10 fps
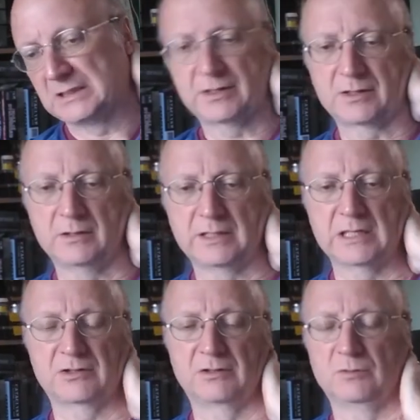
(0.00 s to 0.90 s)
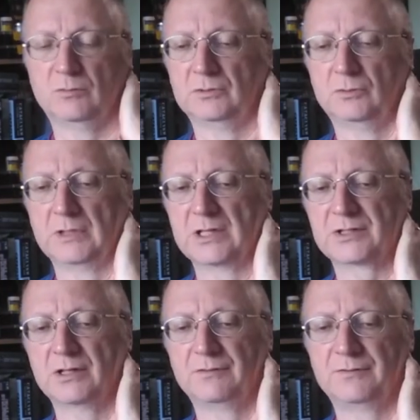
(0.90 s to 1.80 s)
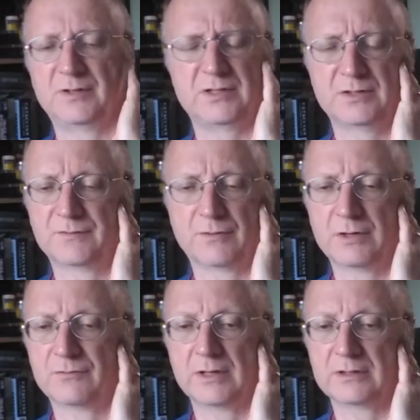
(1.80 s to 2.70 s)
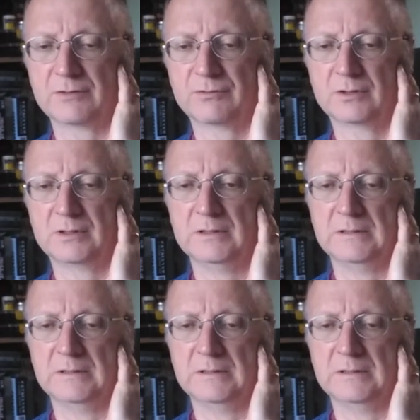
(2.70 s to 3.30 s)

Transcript: the other guy gets to do all his stuff. This is very, very different.